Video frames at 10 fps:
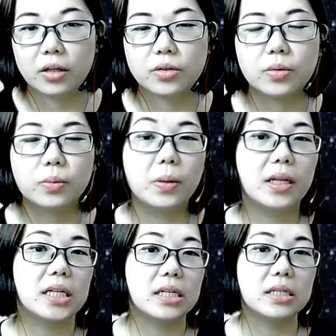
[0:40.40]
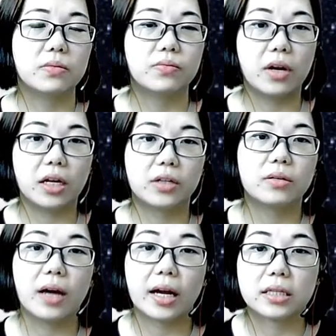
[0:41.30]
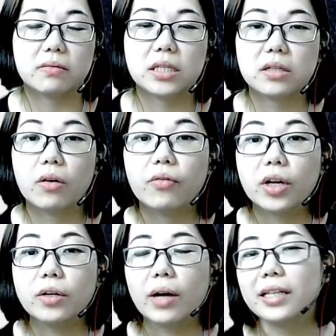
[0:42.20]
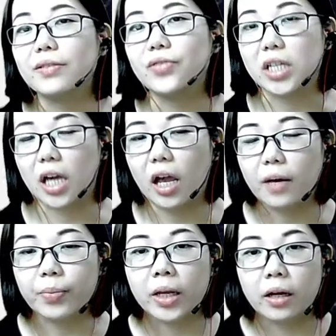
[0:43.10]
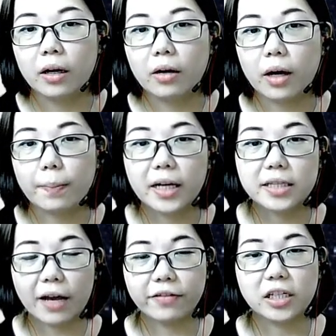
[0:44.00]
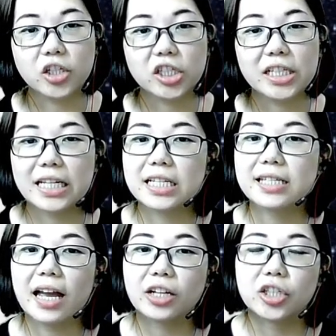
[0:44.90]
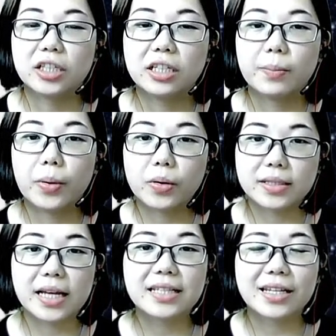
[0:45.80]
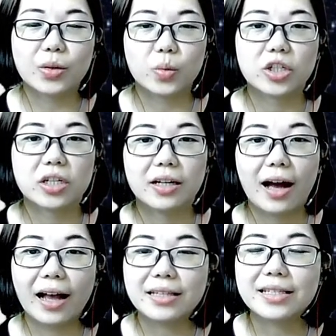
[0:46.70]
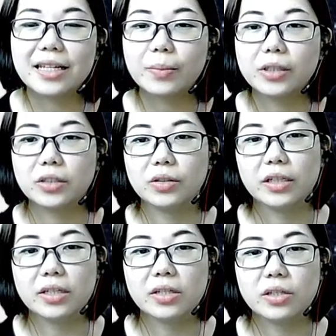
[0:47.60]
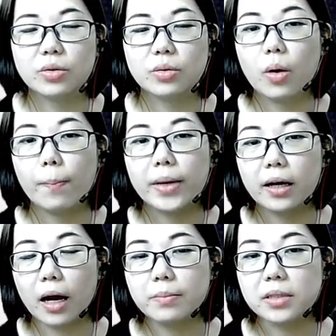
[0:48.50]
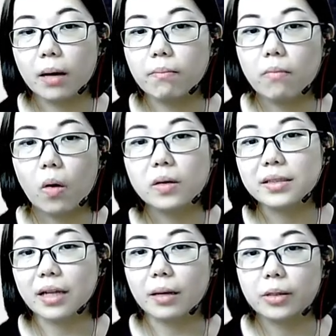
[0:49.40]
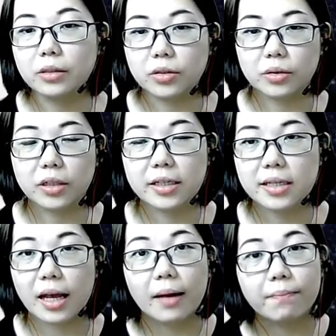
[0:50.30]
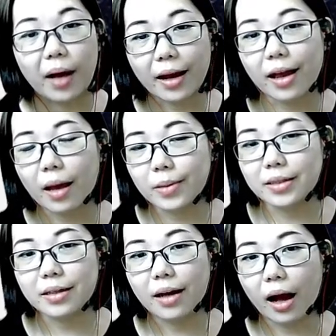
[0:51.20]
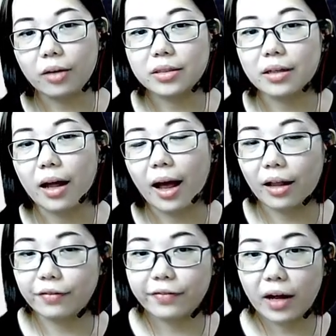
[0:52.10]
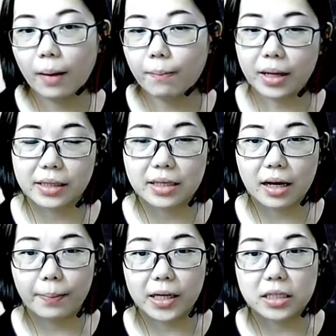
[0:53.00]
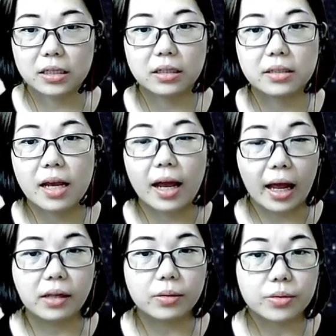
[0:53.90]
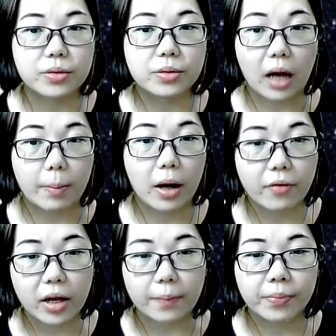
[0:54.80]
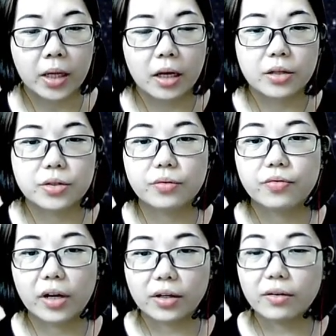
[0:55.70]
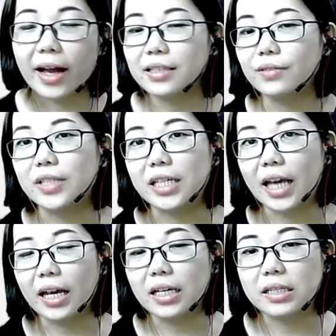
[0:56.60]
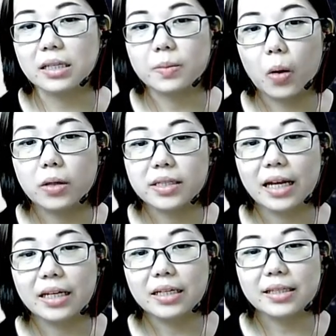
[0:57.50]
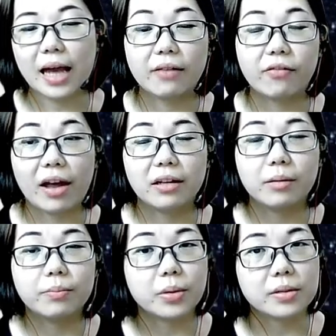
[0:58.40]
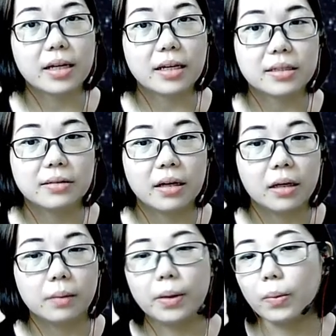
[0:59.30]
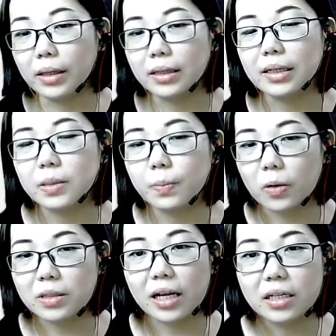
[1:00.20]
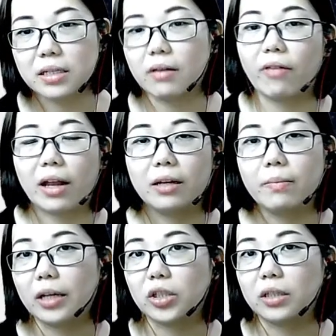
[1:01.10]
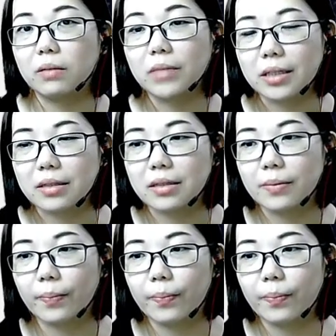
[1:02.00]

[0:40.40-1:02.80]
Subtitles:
So what is radioactivity or radioactive decay? Right, by definition, it is actually the process in which an unstable nucleus becomes a more stable nucleus by emitting out alpha, beta particles and also gamma ray. So radioactive decay is a spontaneous and random process. But what does spontaneous and random actually means?